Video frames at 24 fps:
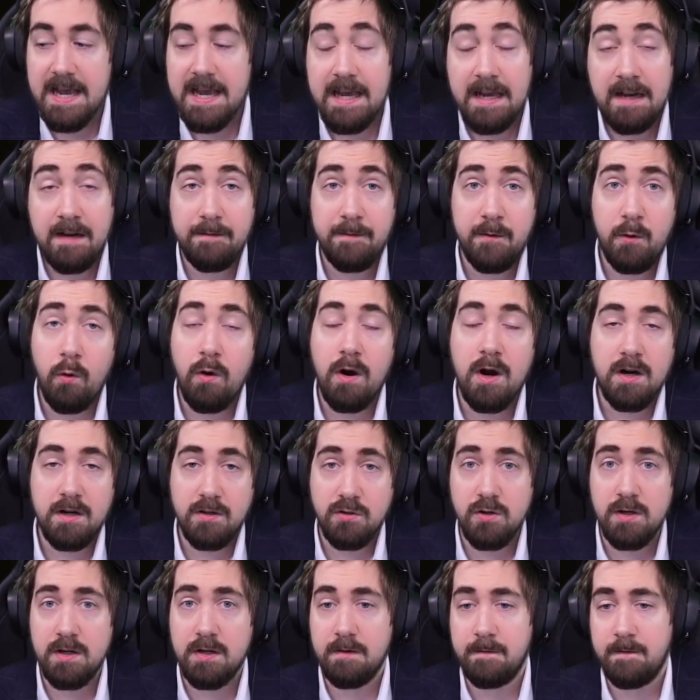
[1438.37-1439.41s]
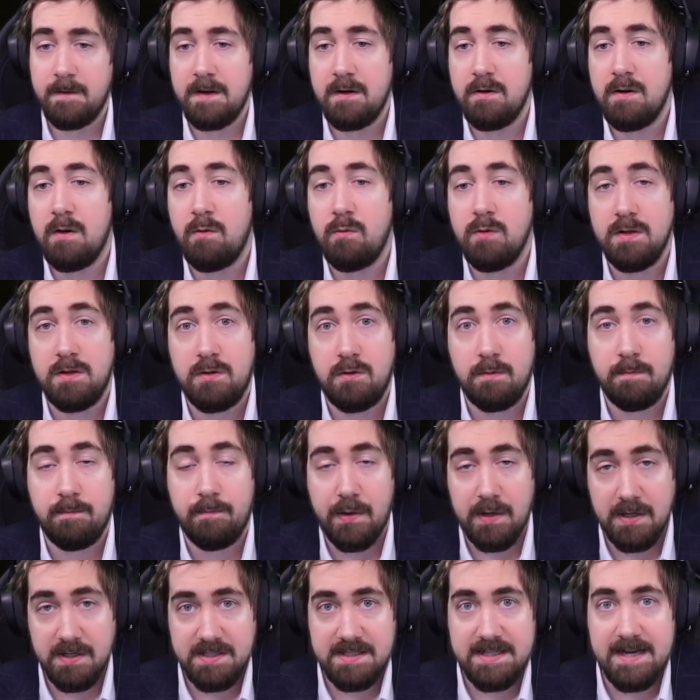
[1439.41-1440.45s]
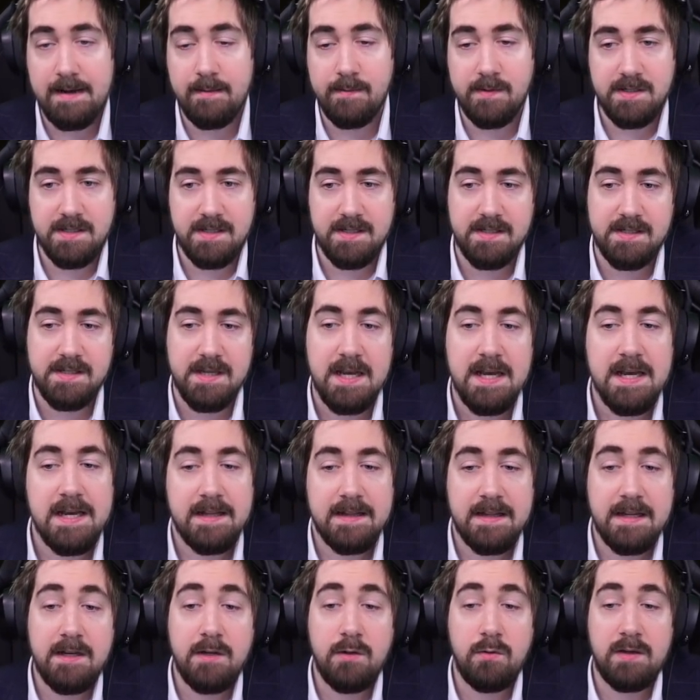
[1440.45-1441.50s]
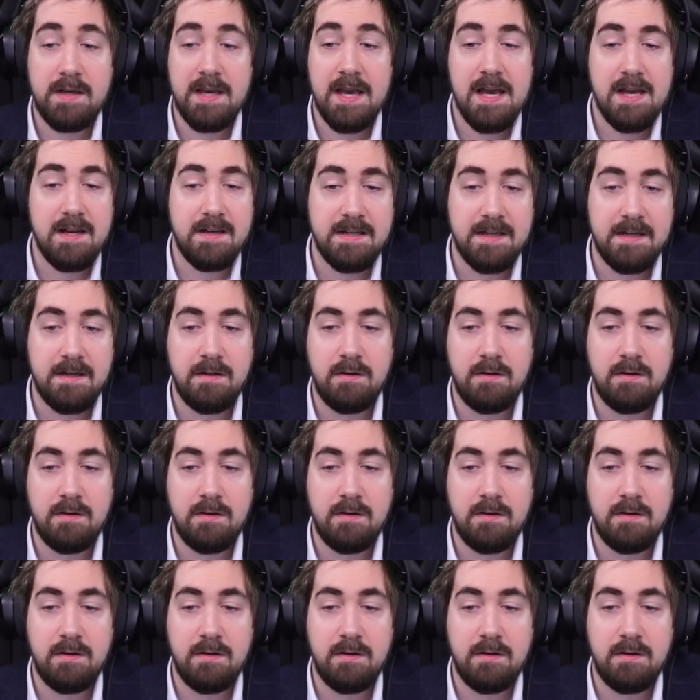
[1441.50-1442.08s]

And if you are trying to figure out what your boss damage is, then you can't in